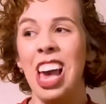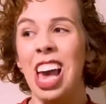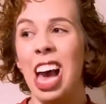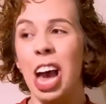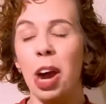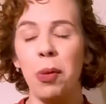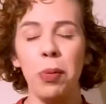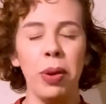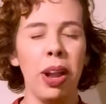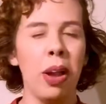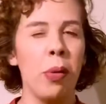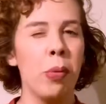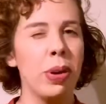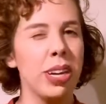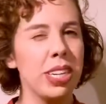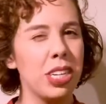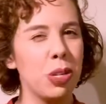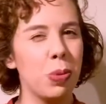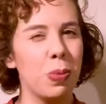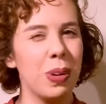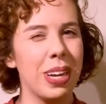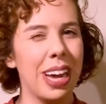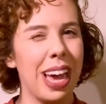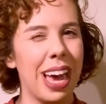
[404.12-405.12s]
I really wish
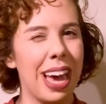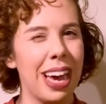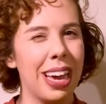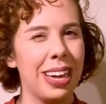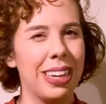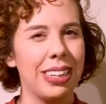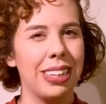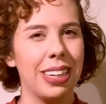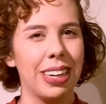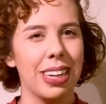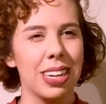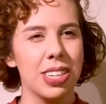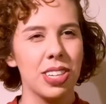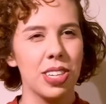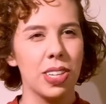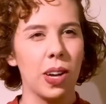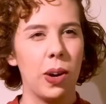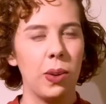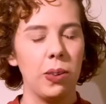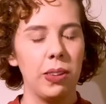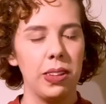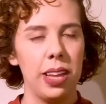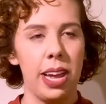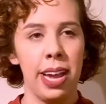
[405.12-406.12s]
we had a
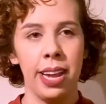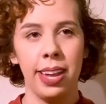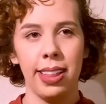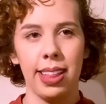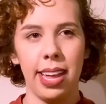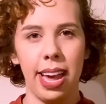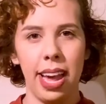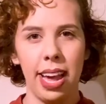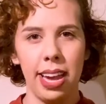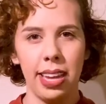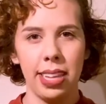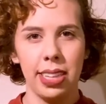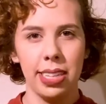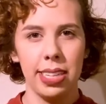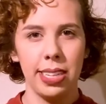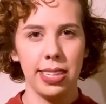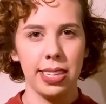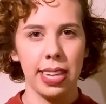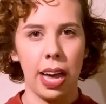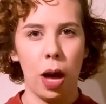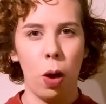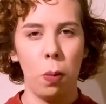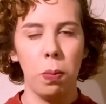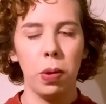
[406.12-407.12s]
song like that in this
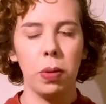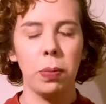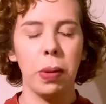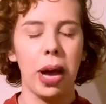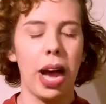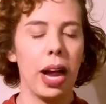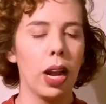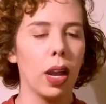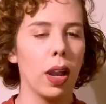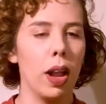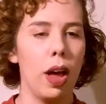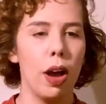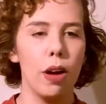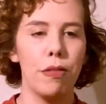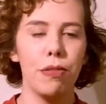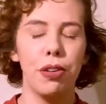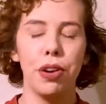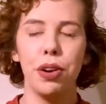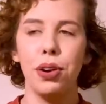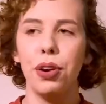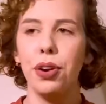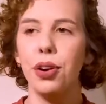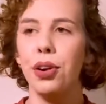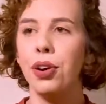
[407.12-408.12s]
album. I love
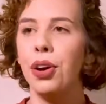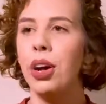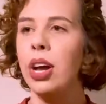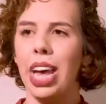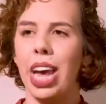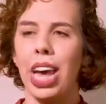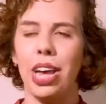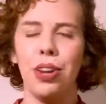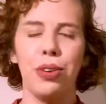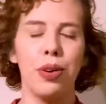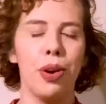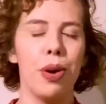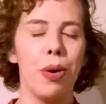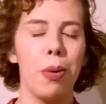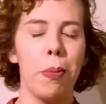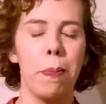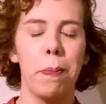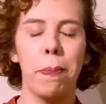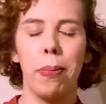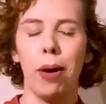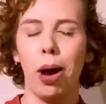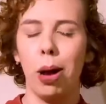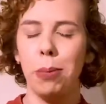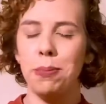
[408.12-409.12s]
her and her
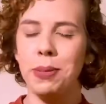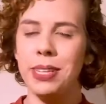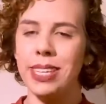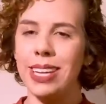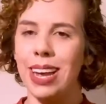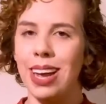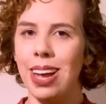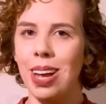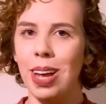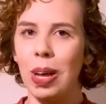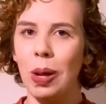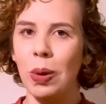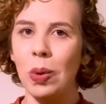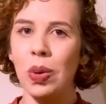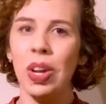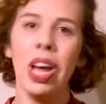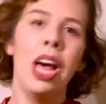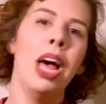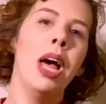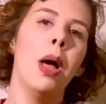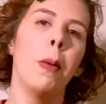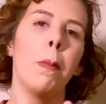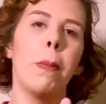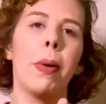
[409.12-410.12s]
bop sound,
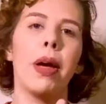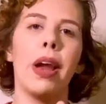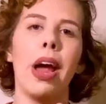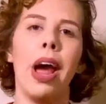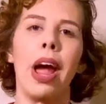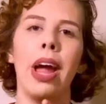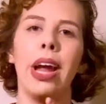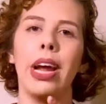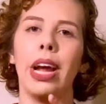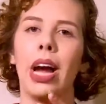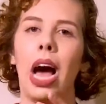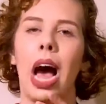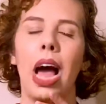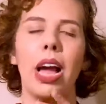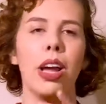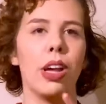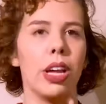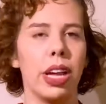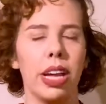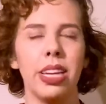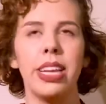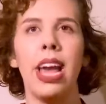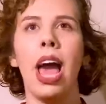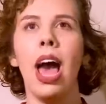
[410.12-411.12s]
but I
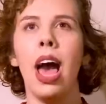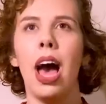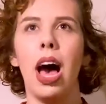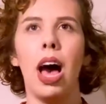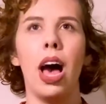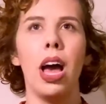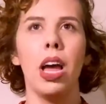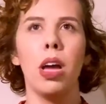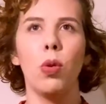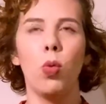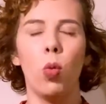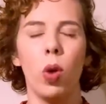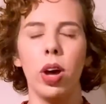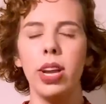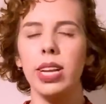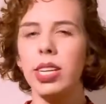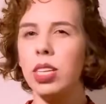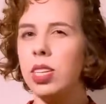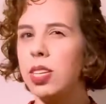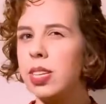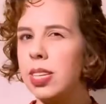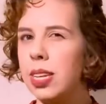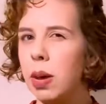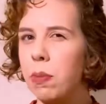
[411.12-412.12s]
wanted
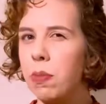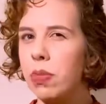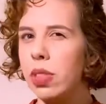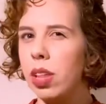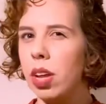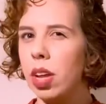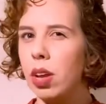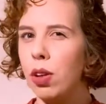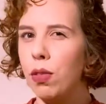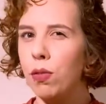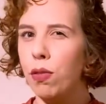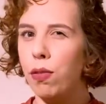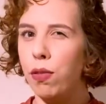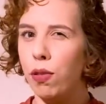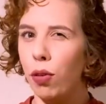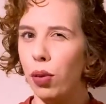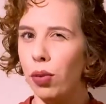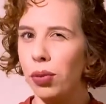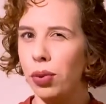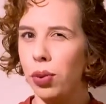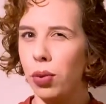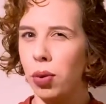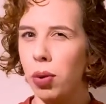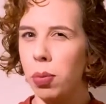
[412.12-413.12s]
something
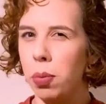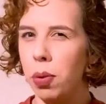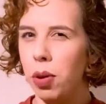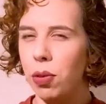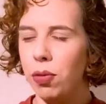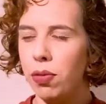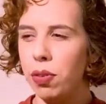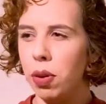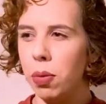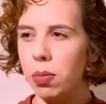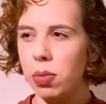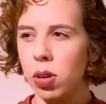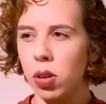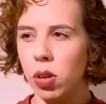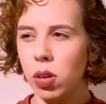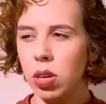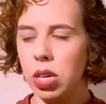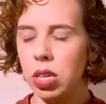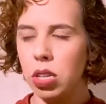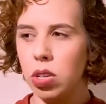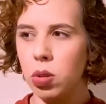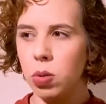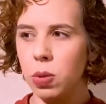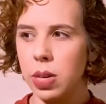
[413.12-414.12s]
vulnerable from her
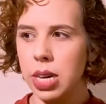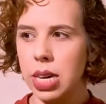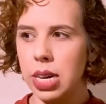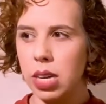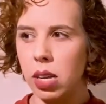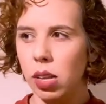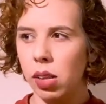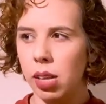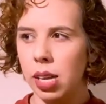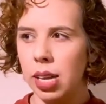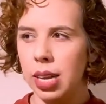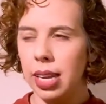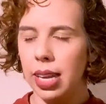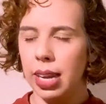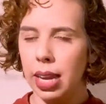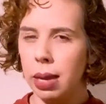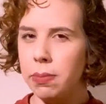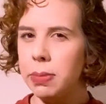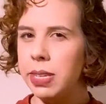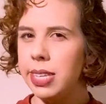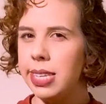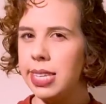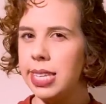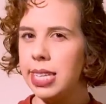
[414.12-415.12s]
as well.
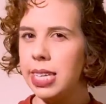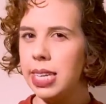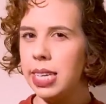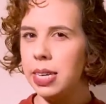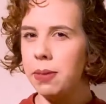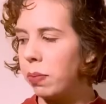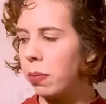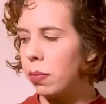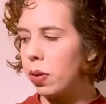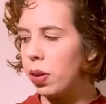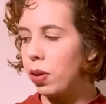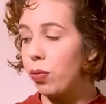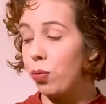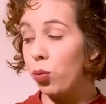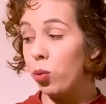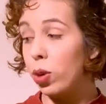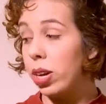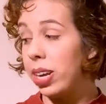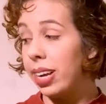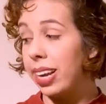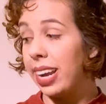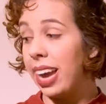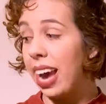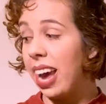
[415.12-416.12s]
Let's see if
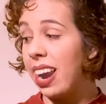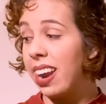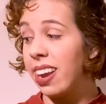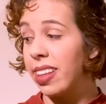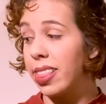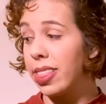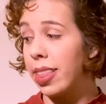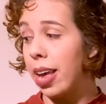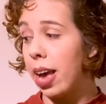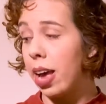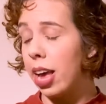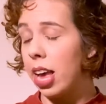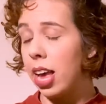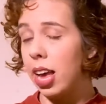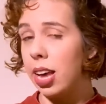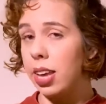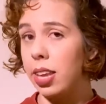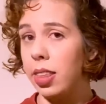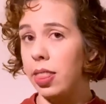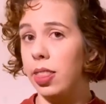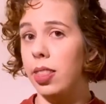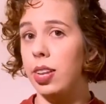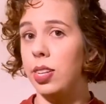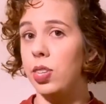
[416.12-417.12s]
we're getting that
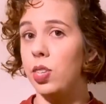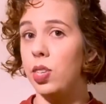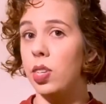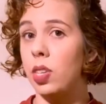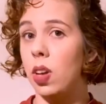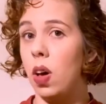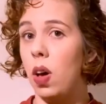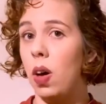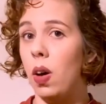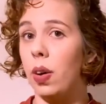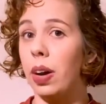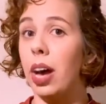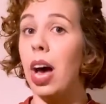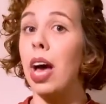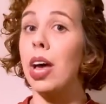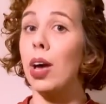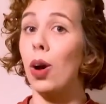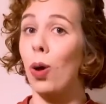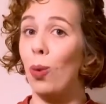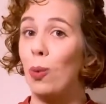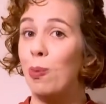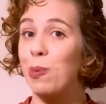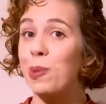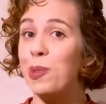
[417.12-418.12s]
in this song. I
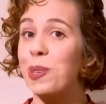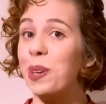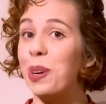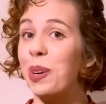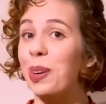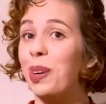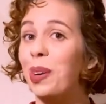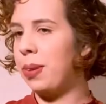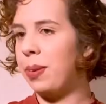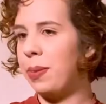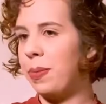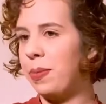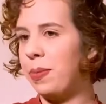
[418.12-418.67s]
hope so.